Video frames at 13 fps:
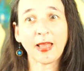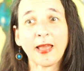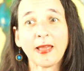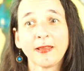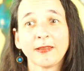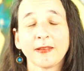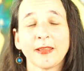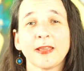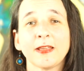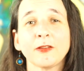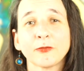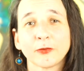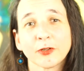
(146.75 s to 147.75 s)
and
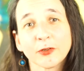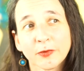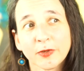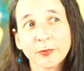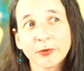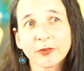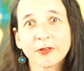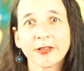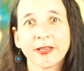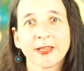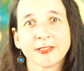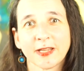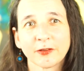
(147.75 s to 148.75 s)
it's vulnerable,
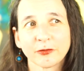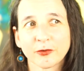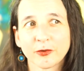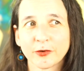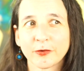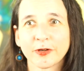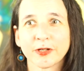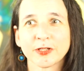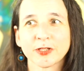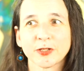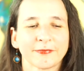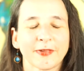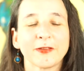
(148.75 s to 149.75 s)
it takes courage.